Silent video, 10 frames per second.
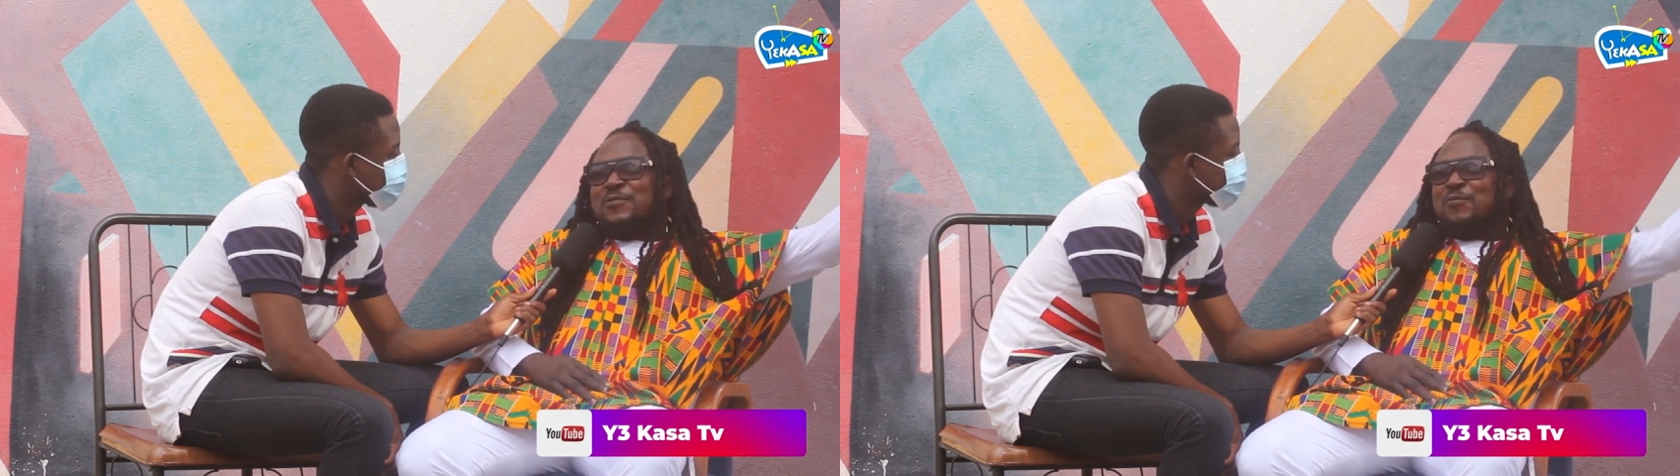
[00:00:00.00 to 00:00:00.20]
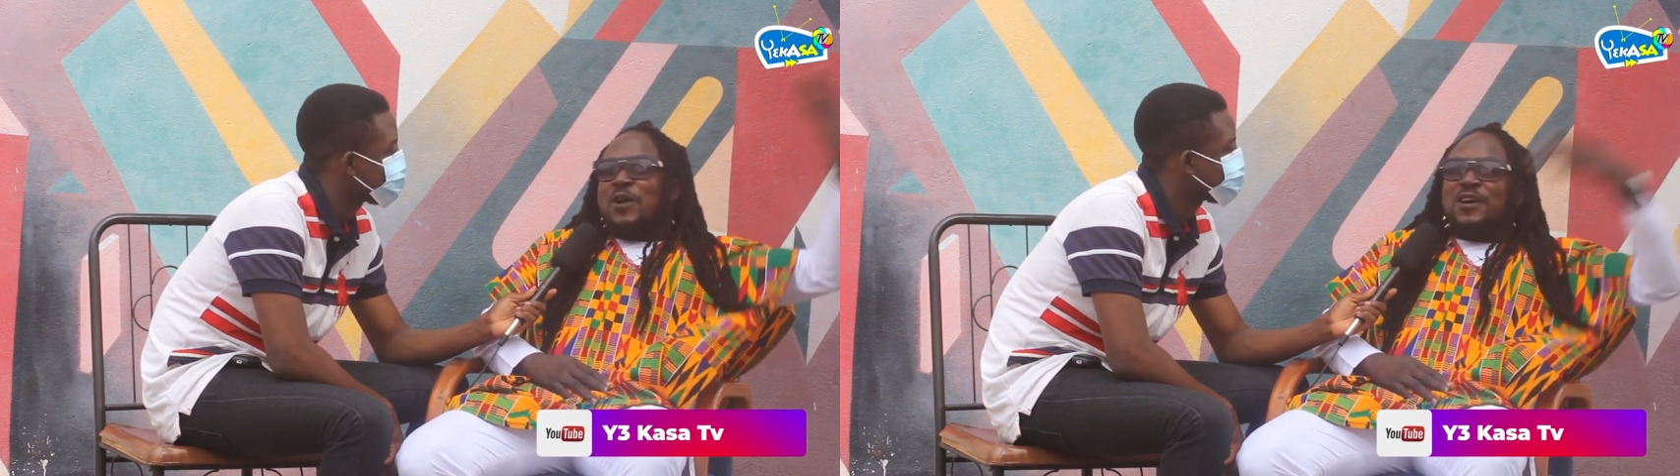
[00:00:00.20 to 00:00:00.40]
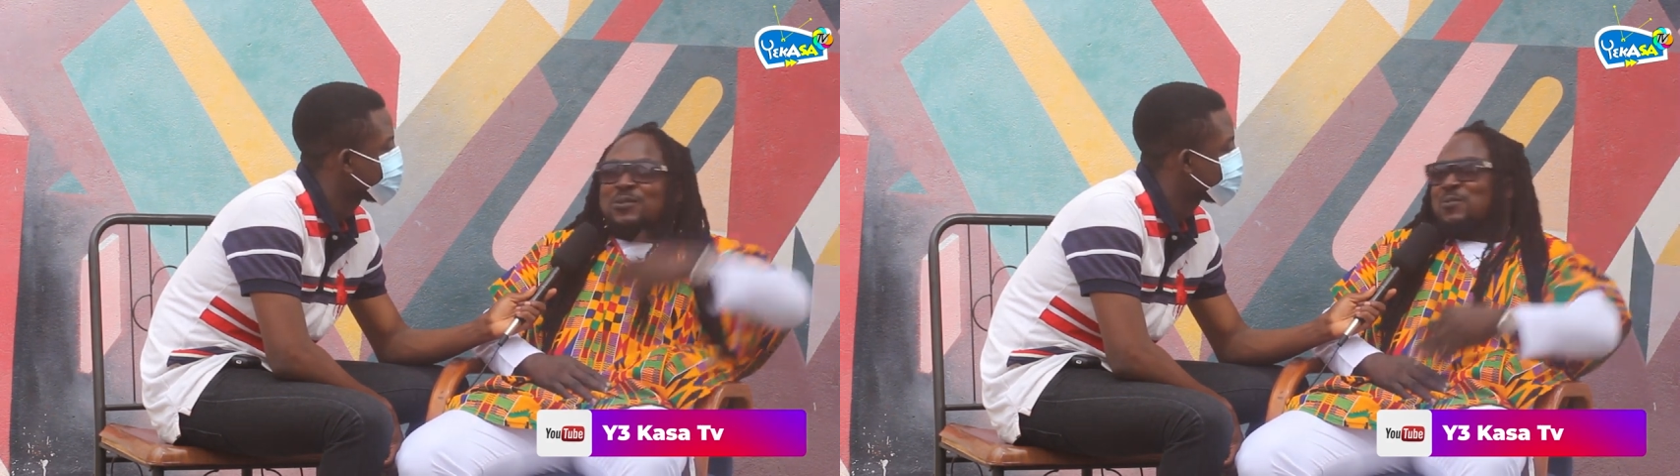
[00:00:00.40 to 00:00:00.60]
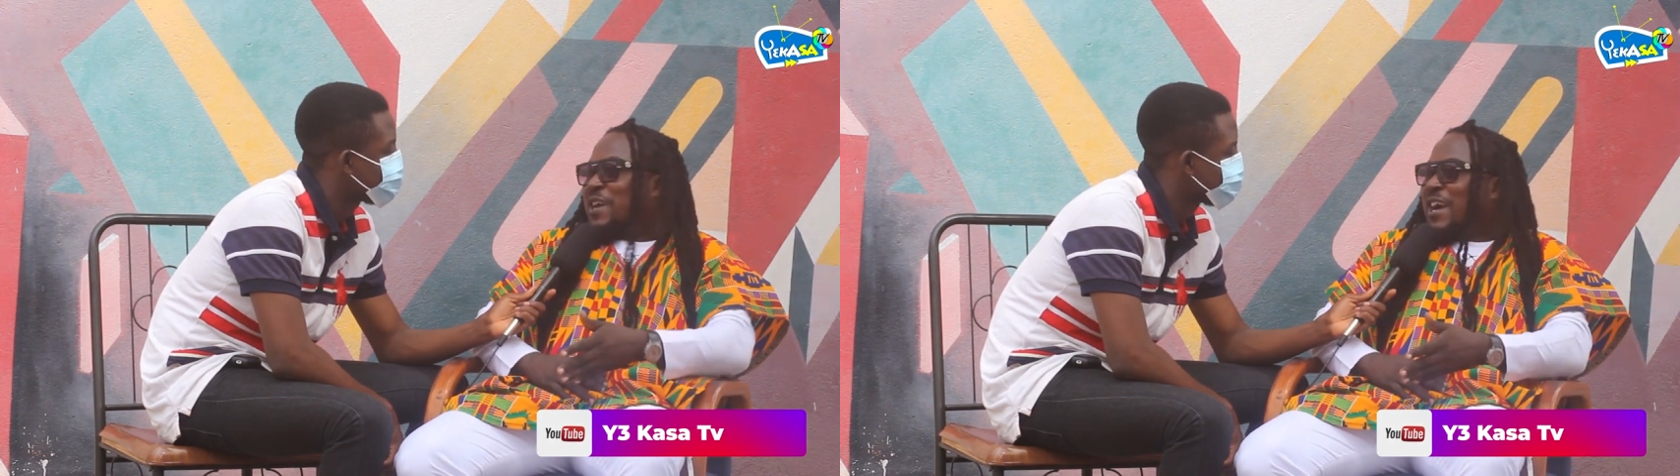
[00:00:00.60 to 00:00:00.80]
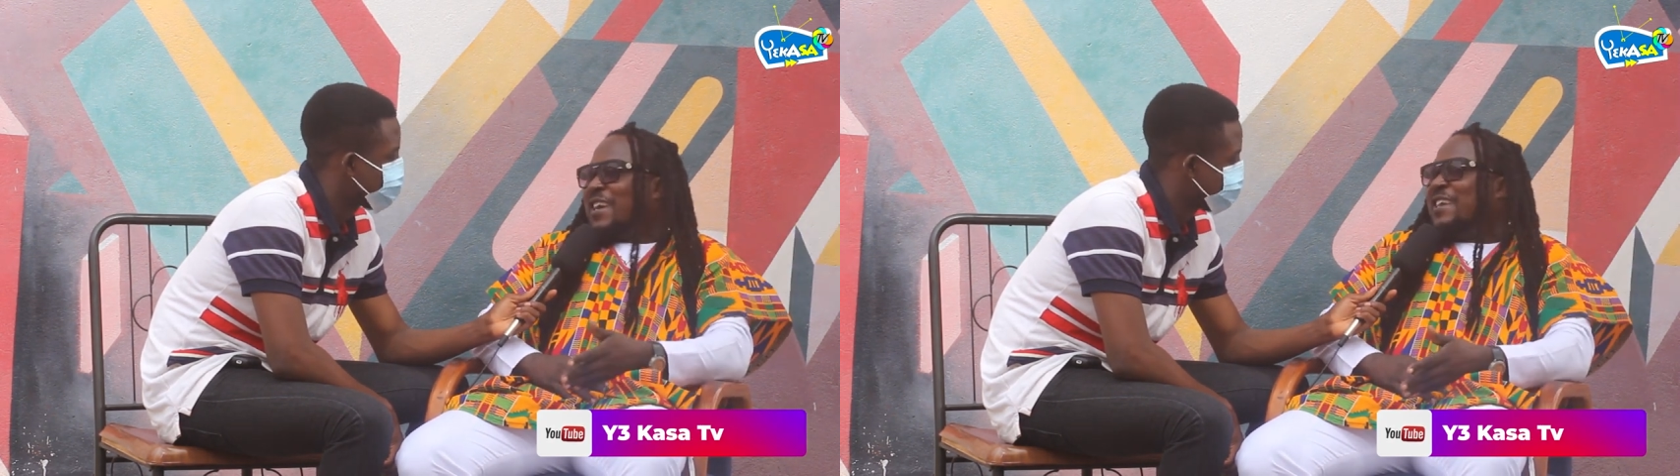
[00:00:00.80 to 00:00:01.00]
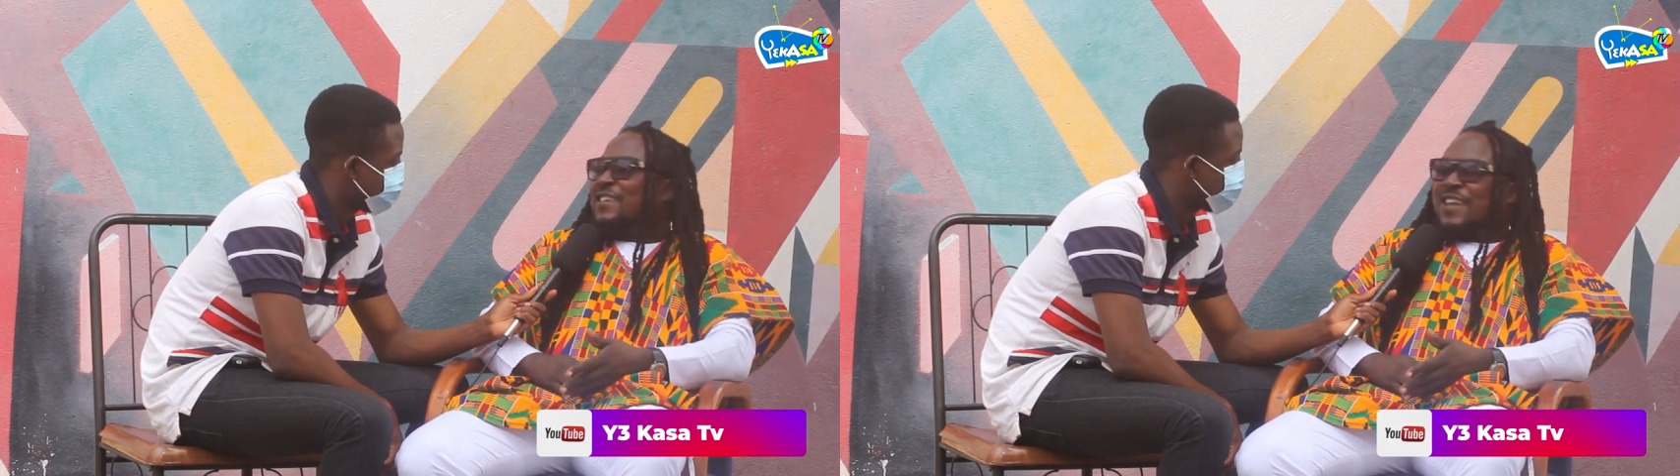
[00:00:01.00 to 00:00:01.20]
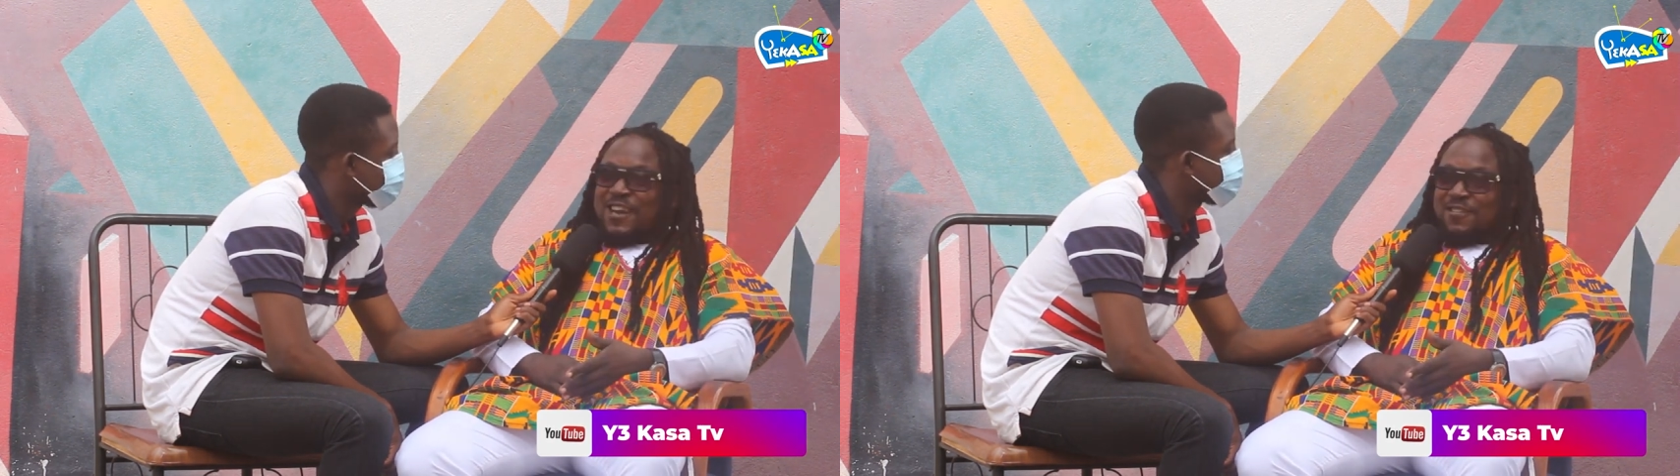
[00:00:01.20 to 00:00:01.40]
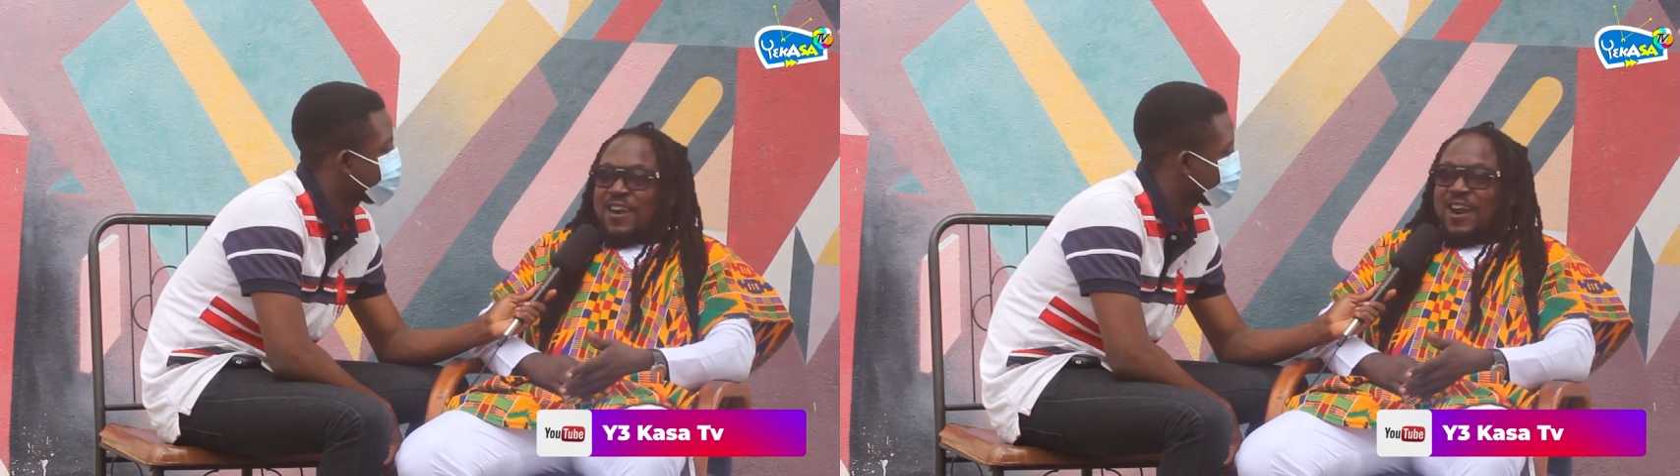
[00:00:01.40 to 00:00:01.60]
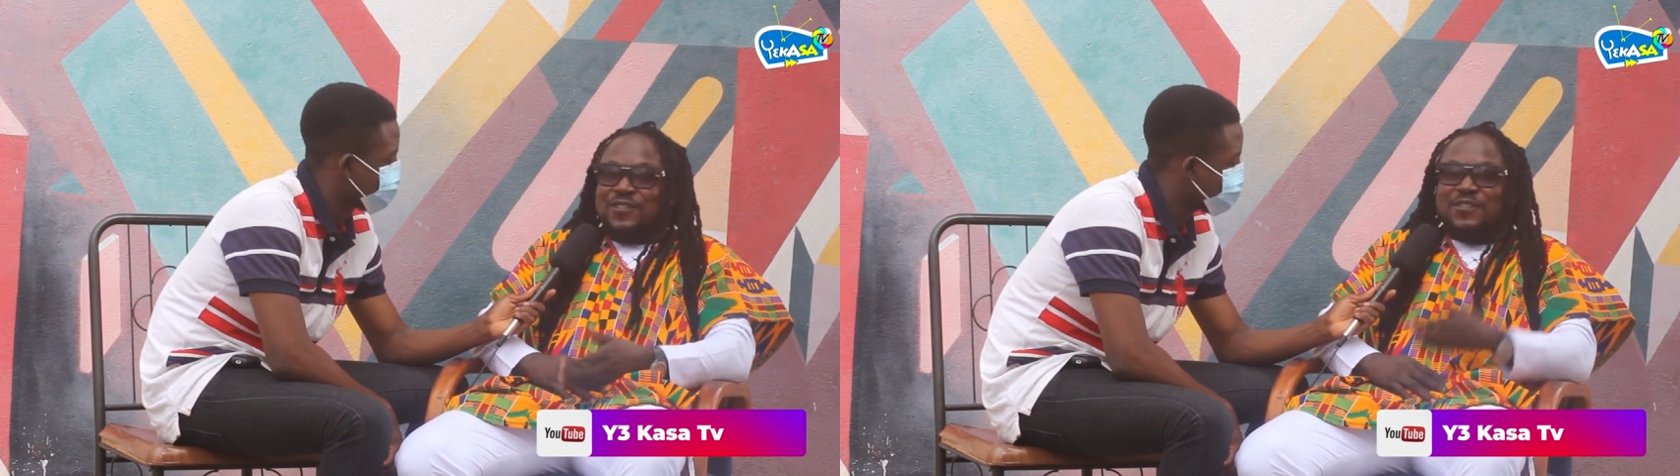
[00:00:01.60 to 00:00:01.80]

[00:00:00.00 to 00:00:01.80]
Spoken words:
whilst we are in Accra.